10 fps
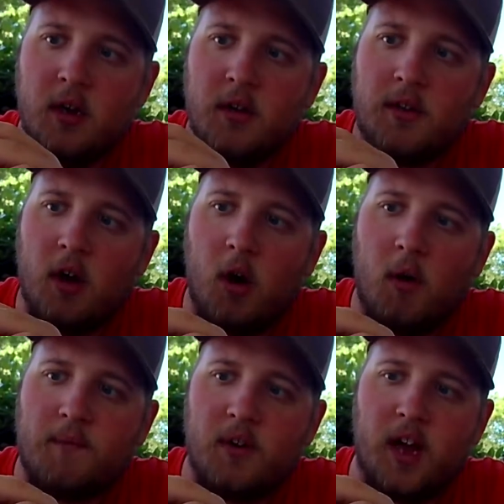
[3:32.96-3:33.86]
So
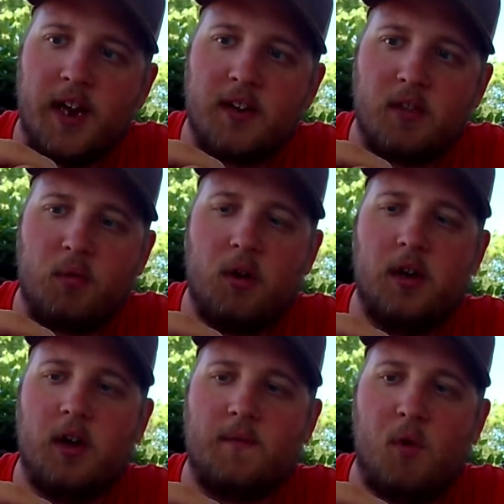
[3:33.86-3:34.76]
for like this
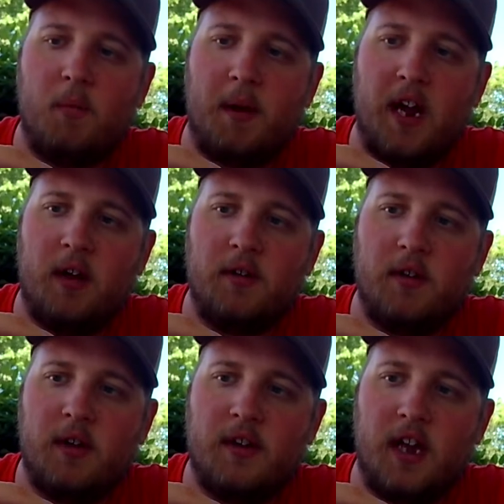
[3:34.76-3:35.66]
one,
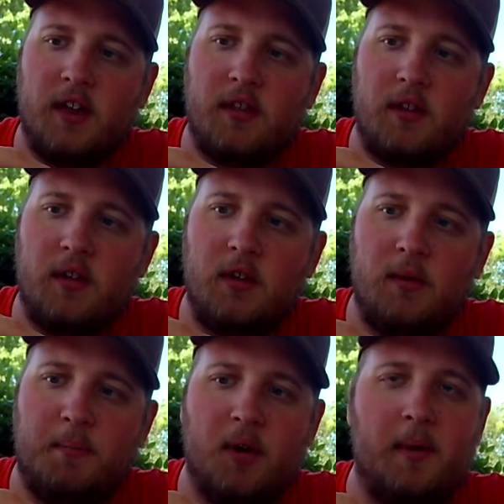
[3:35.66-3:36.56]
4-pound test, you
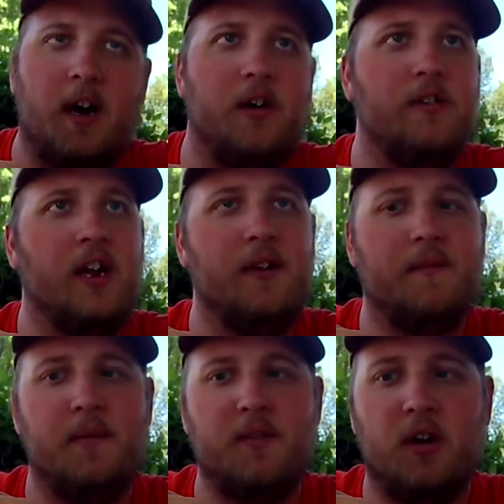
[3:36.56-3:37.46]
put about
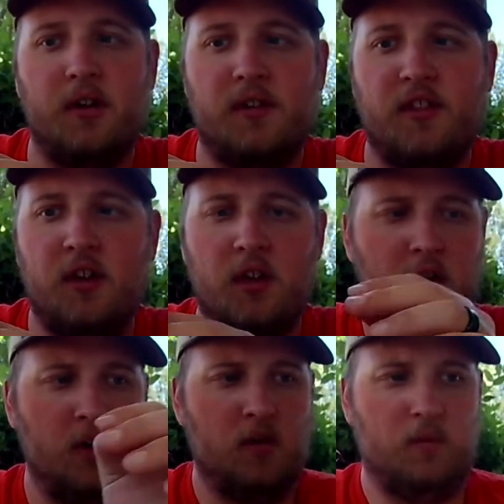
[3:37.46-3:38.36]
195 yards.
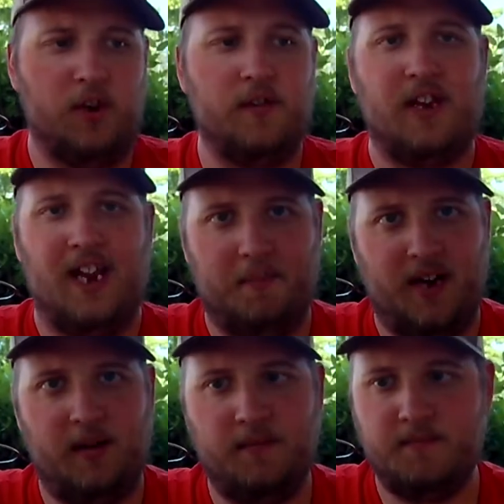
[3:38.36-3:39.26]
We're using
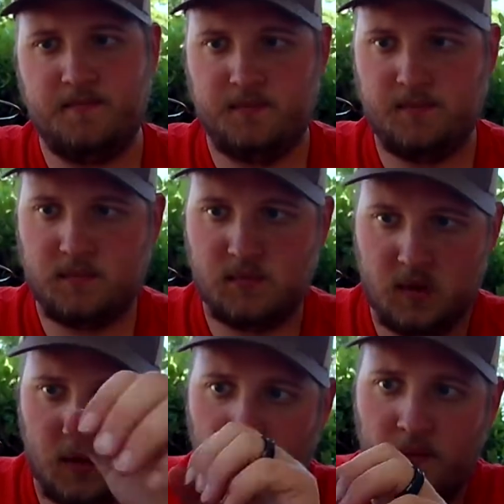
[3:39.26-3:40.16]
8-pound.
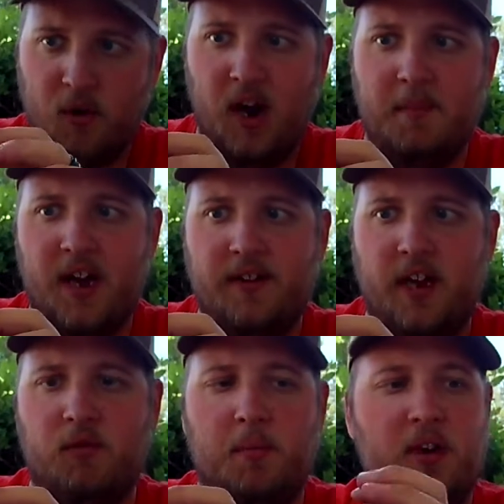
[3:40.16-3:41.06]
For 8-pound
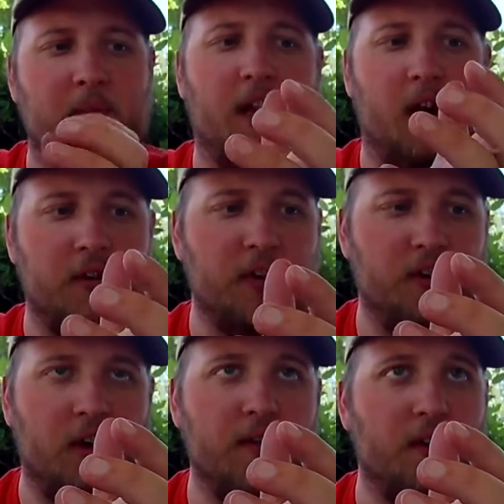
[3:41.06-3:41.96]
test, we put about 100
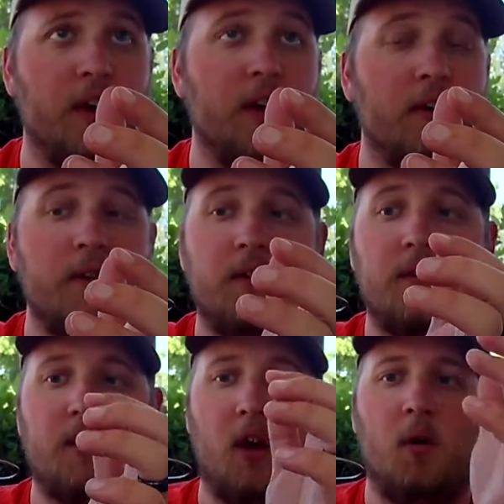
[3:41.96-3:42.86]
yards on here.
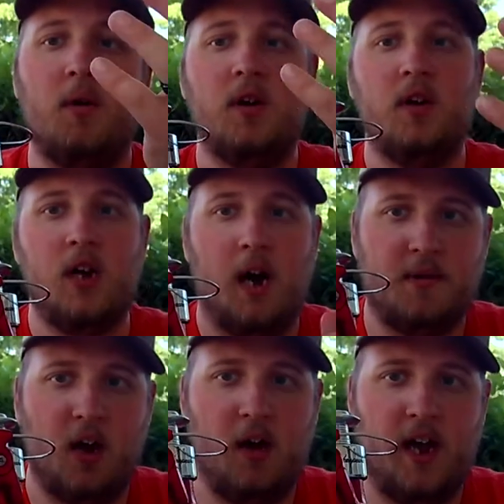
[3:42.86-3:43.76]
So I'm
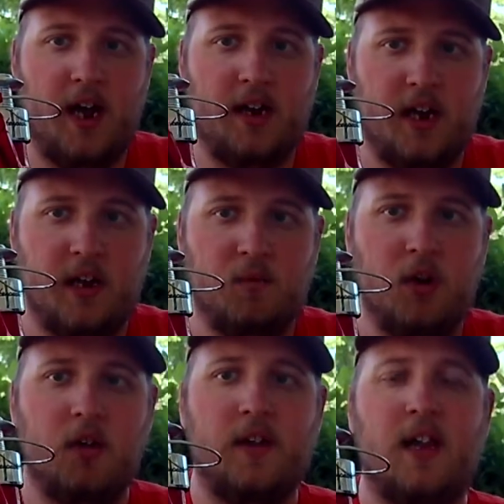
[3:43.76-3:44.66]
gonna go ahead and
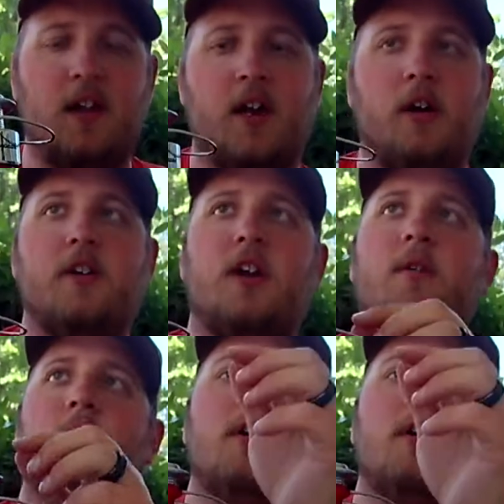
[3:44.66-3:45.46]
reel that line on there.